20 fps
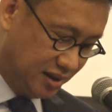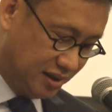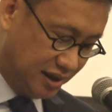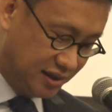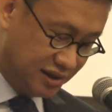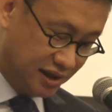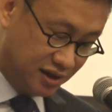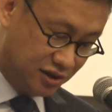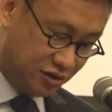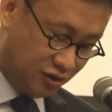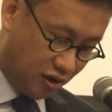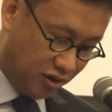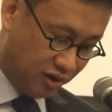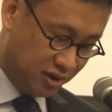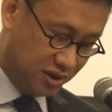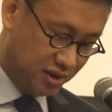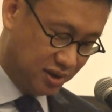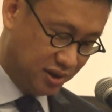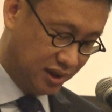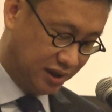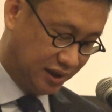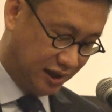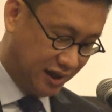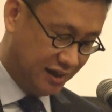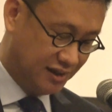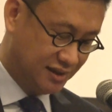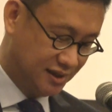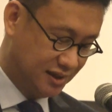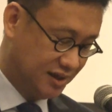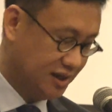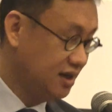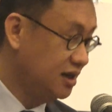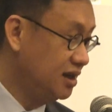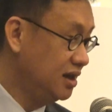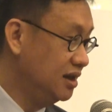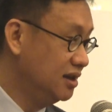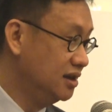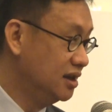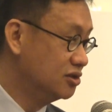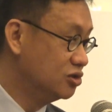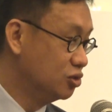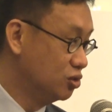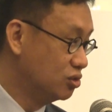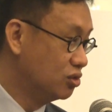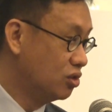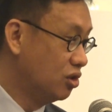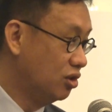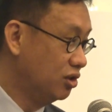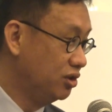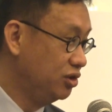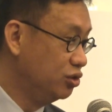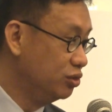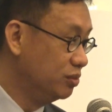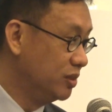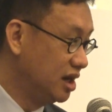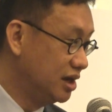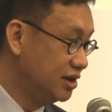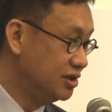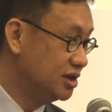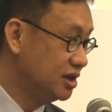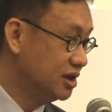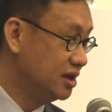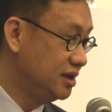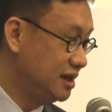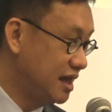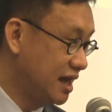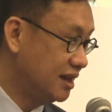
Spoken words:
this is not the case in the so-called New Malaysia